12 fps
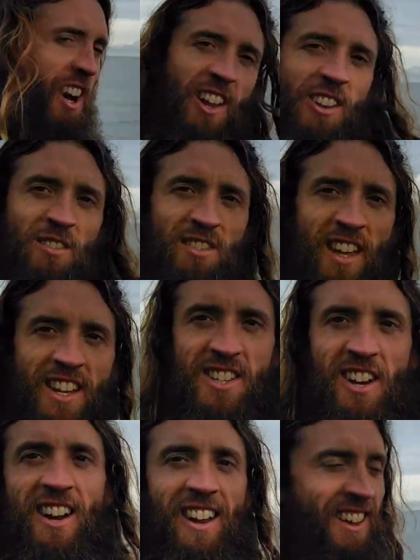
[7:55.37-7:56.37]
Oh, I love
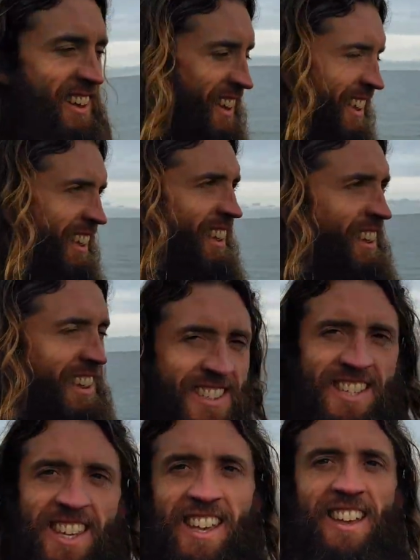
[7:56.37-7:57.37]
nature.
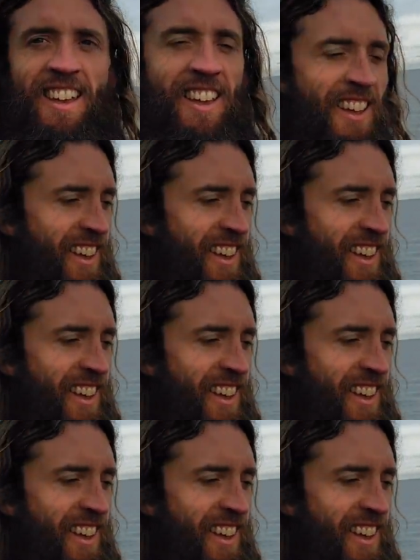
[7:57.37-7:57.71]
See it.